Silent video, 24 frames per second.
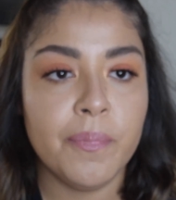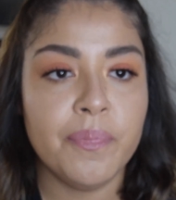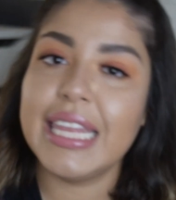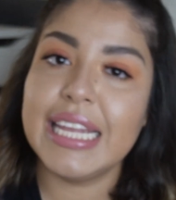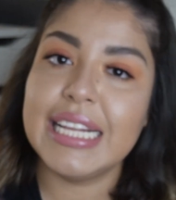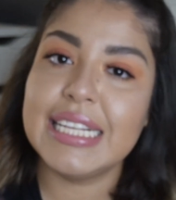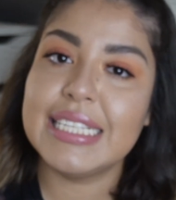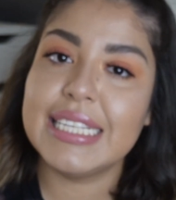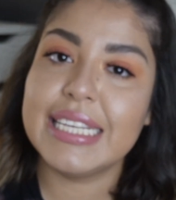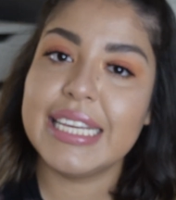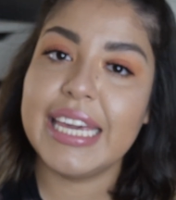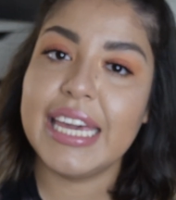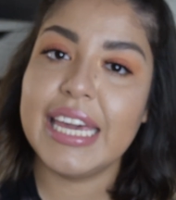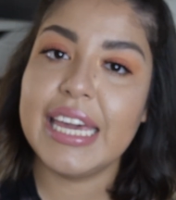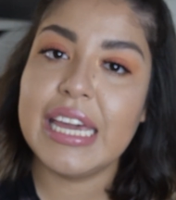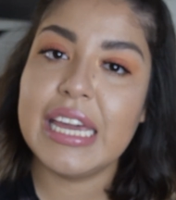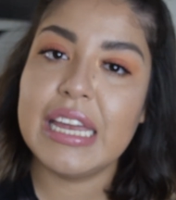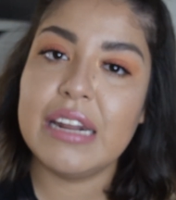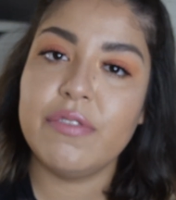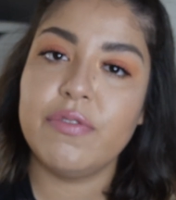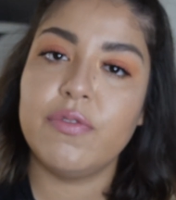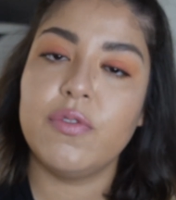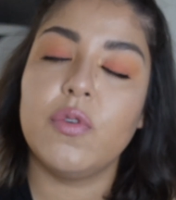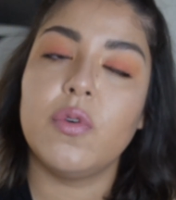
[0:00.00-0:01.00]
Thanks
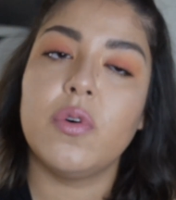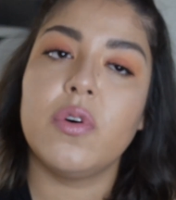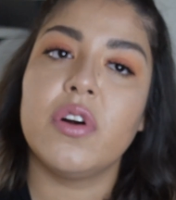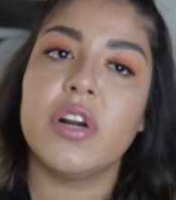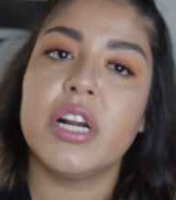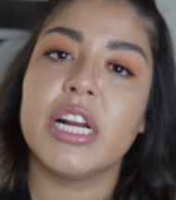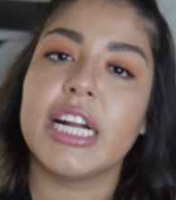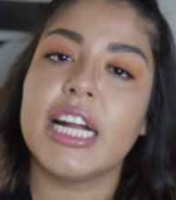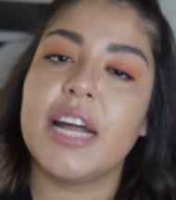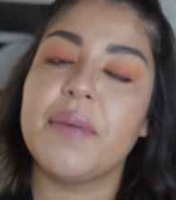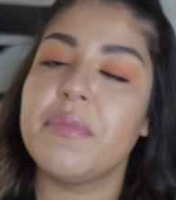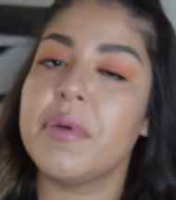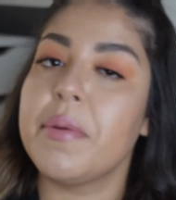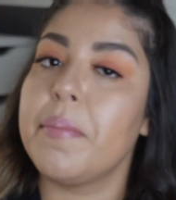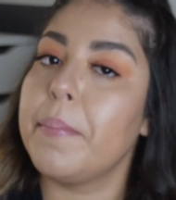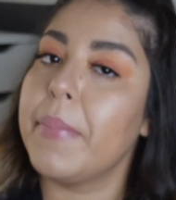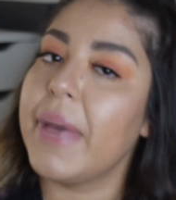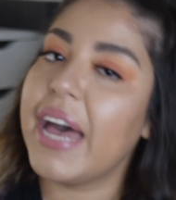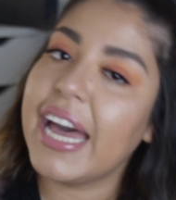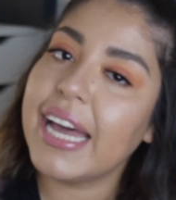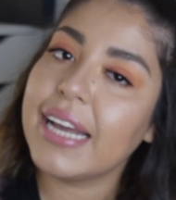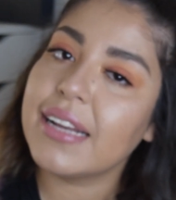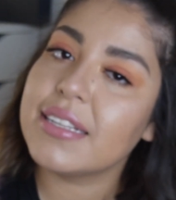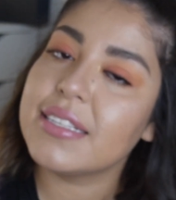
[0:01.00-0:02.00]
again for coming
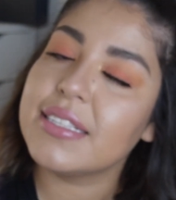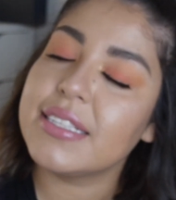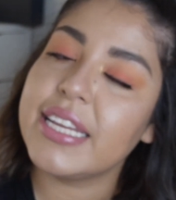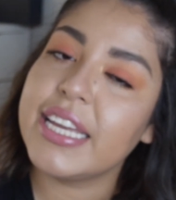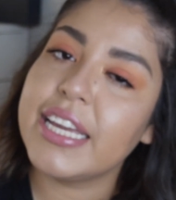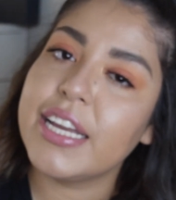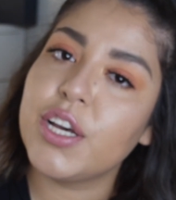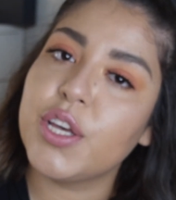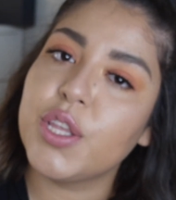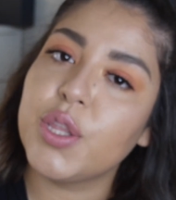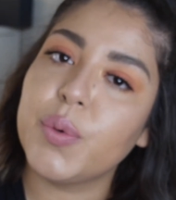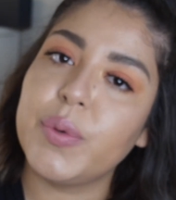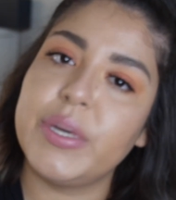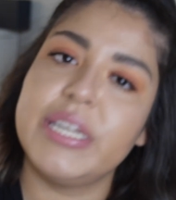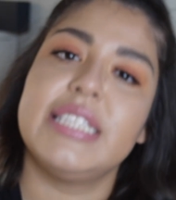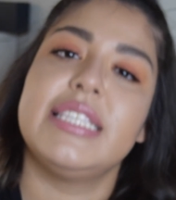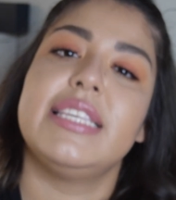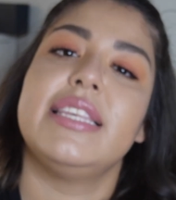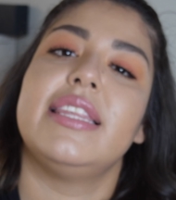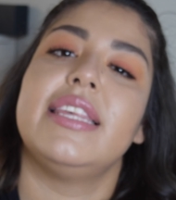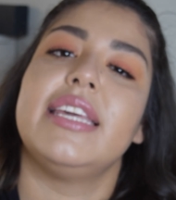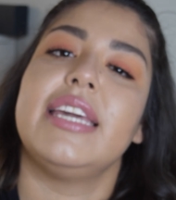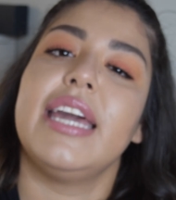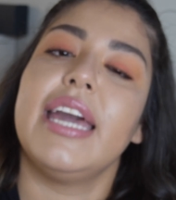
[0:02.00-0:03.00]
back, staying all the way
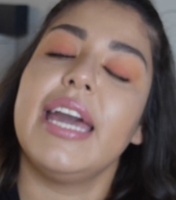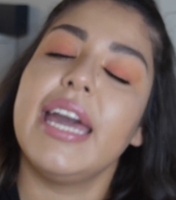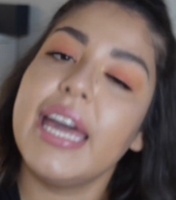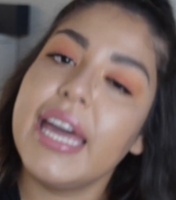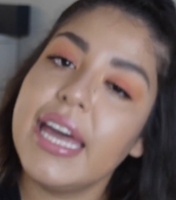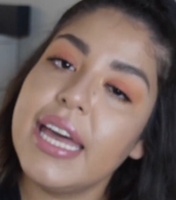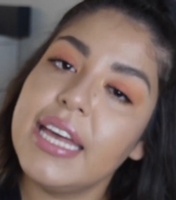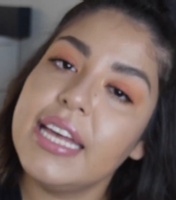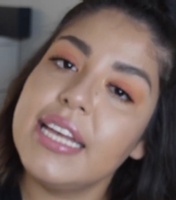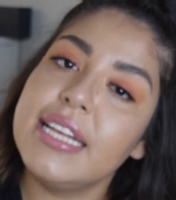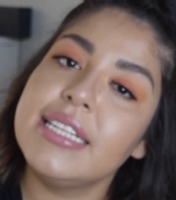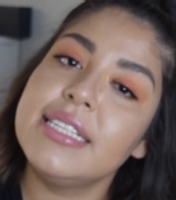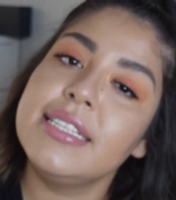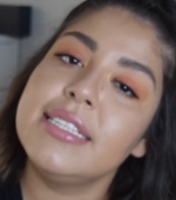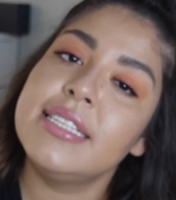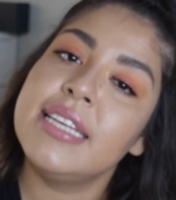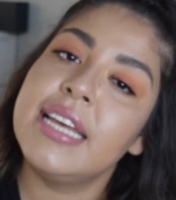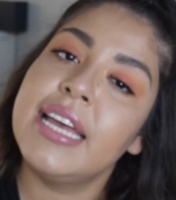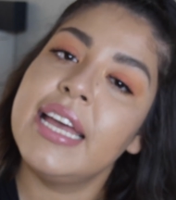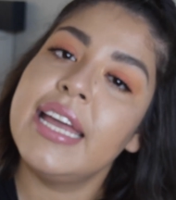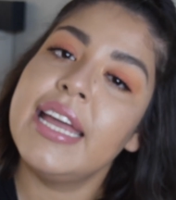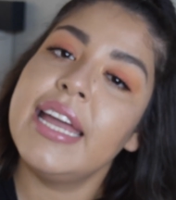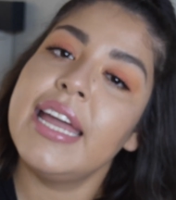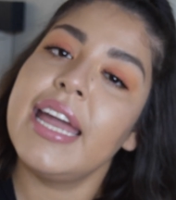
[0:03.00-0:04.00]
to the end,
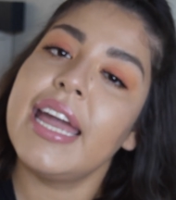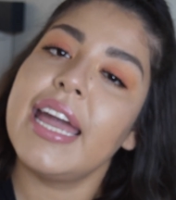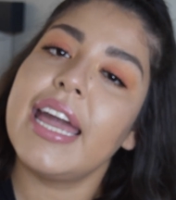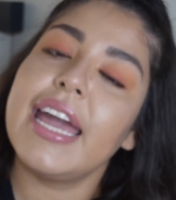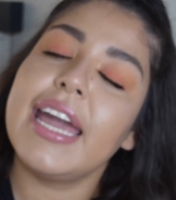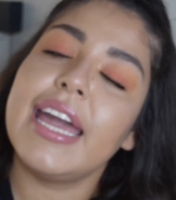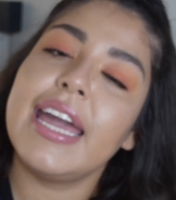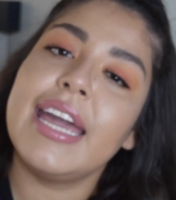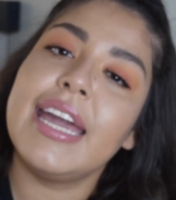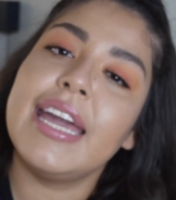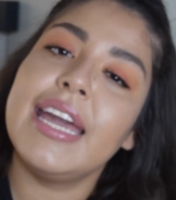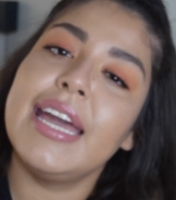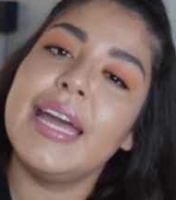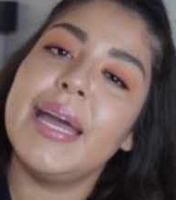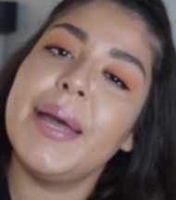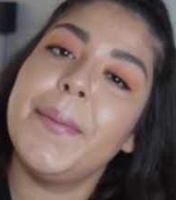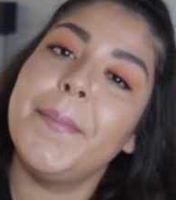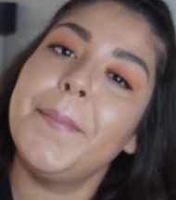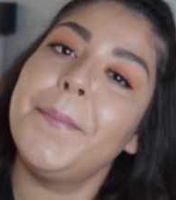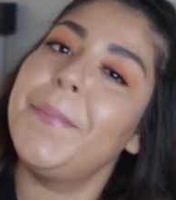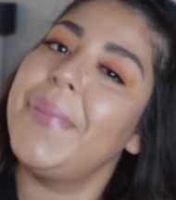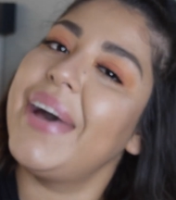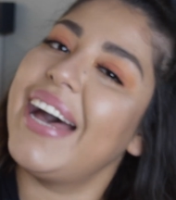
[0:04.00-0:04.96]
and